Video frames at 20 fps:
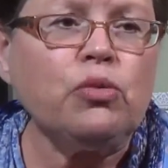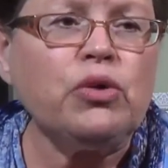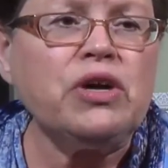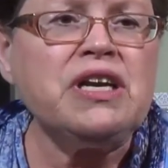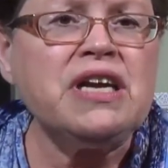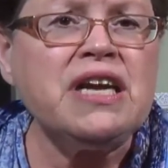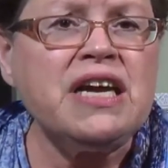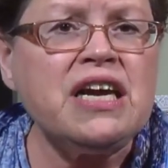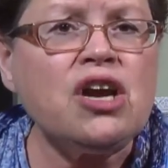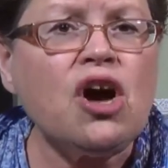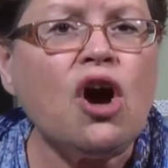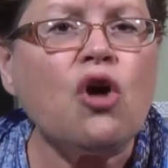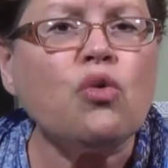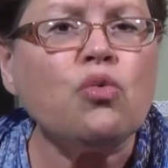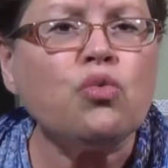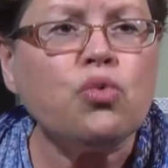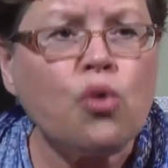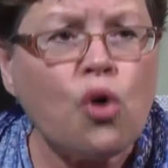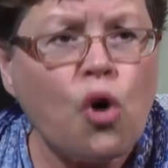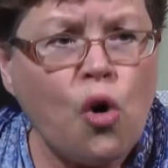We need a
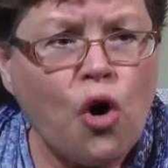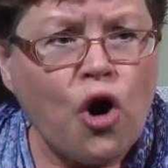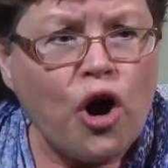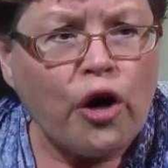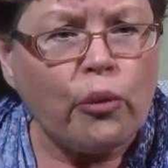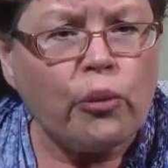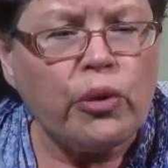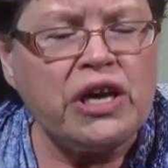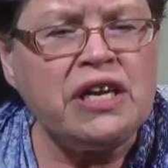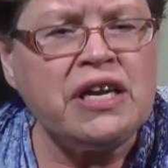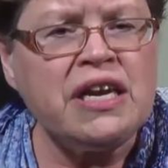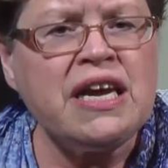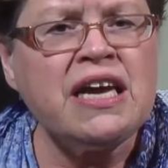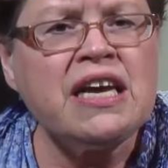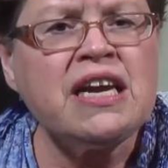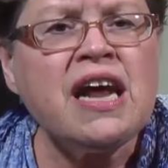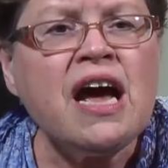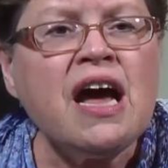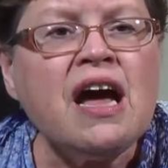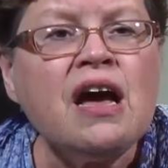roar. We
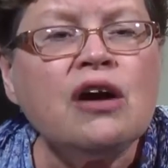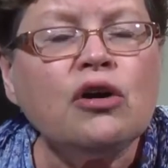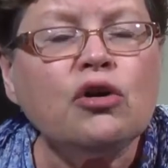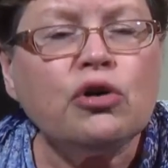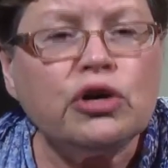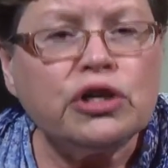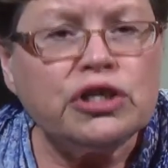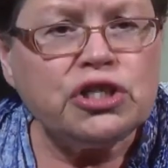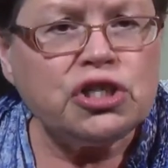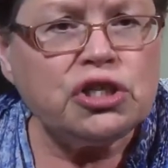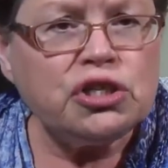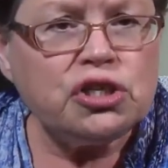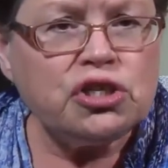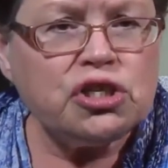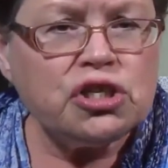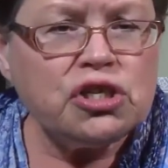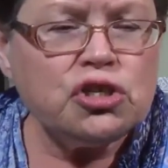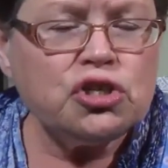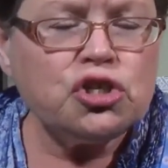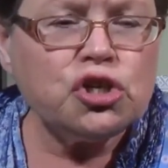need
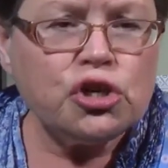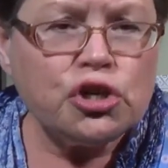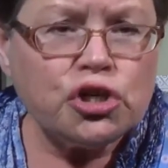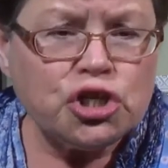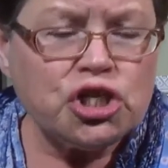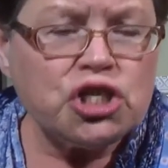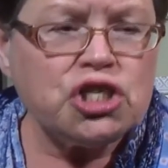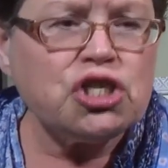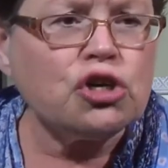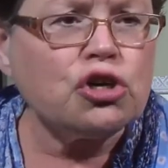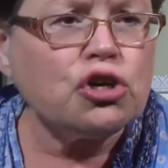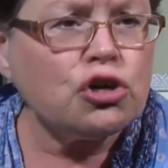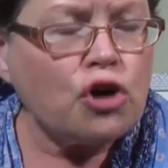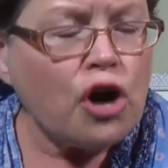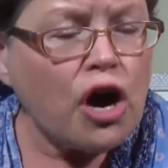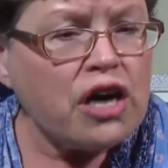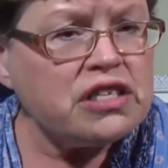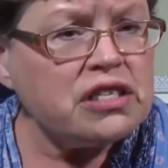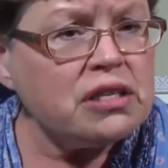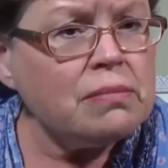Christian churches
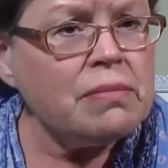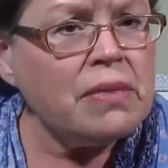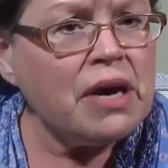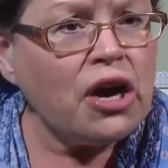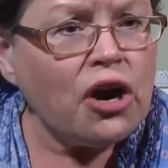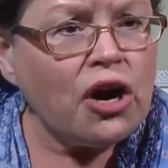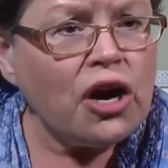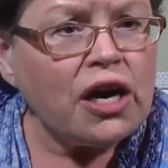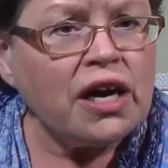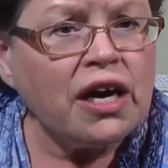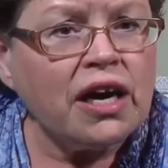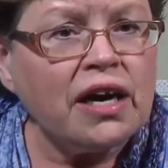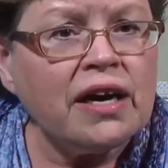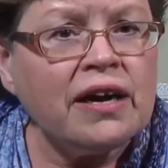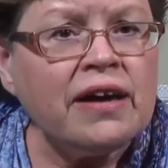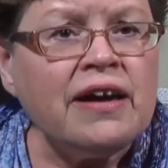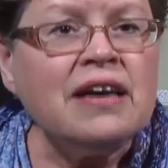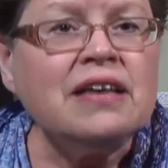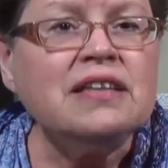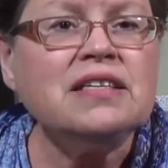across
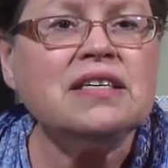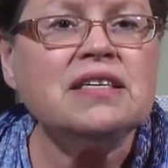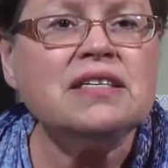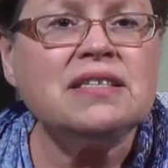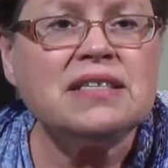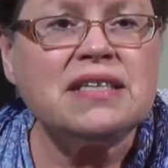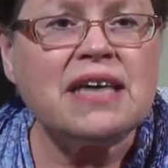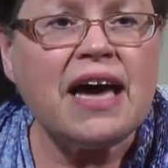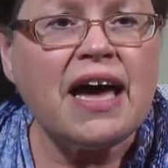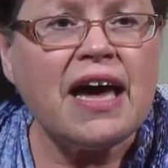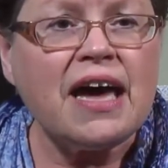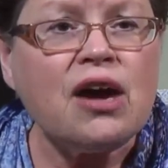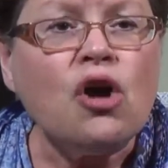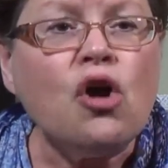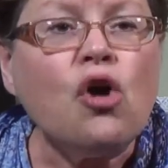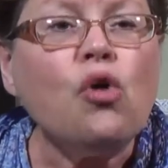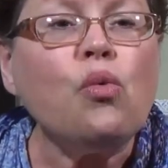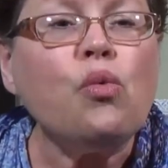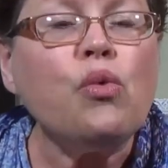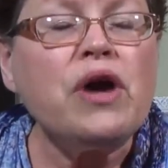America to say,
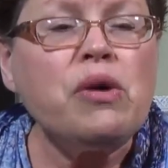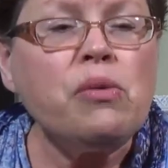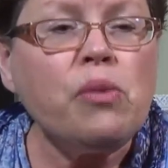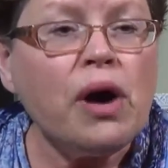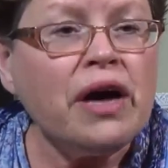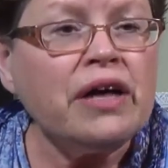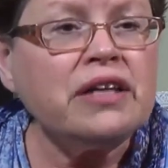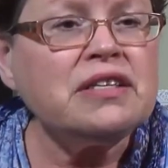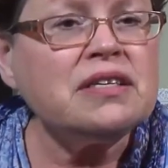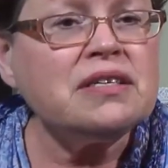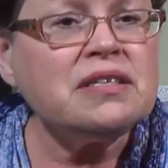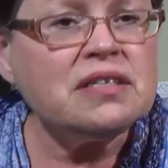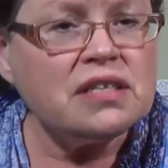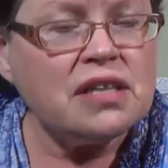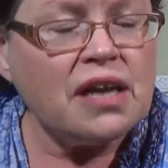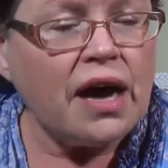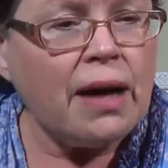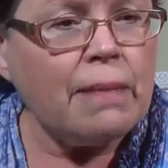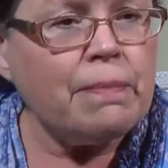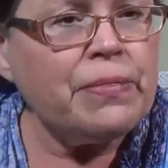we want to
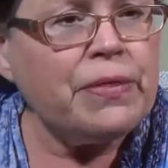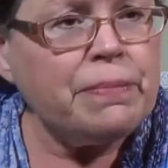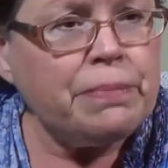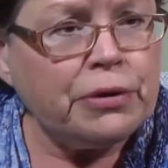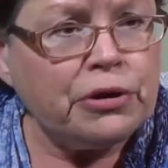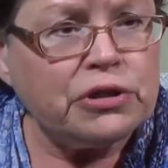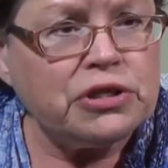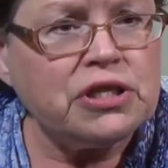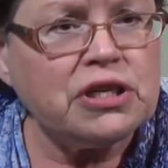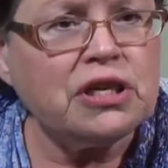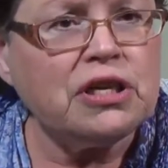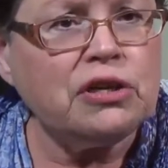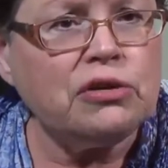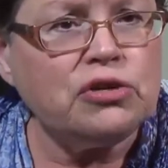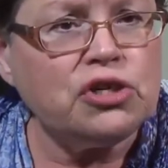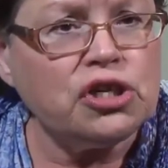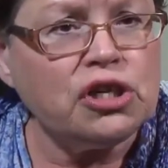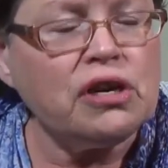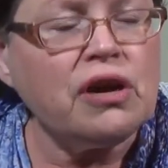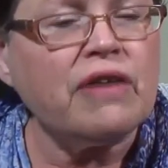stop the
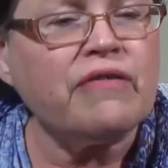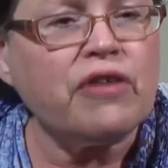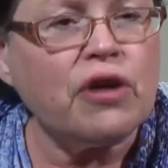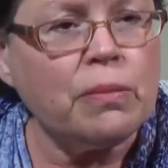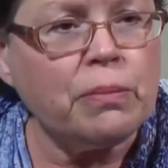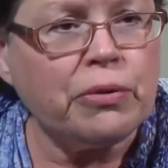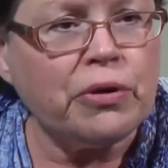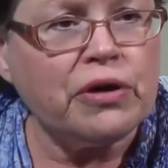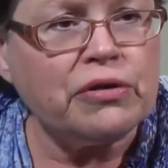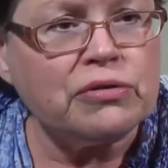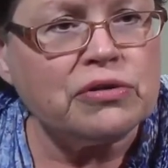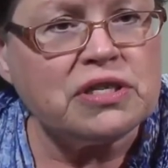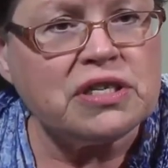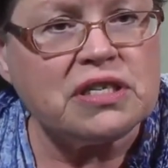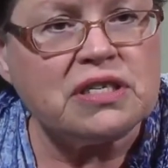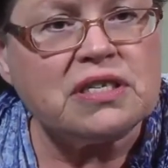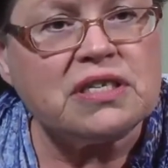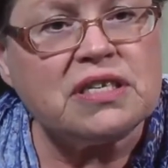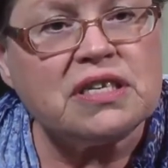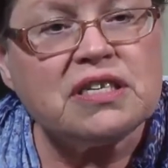persecution of our brothers
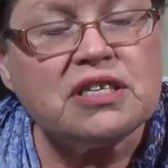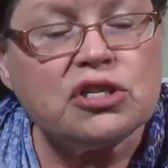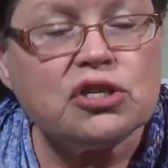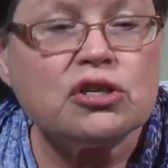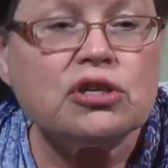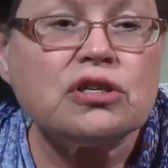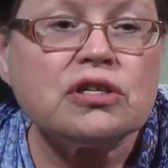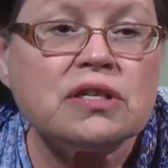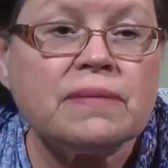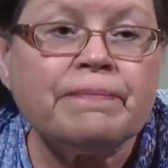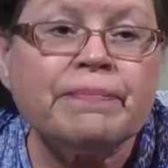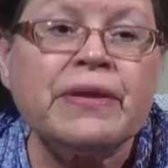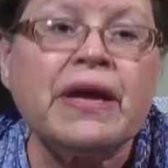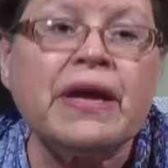and sisters.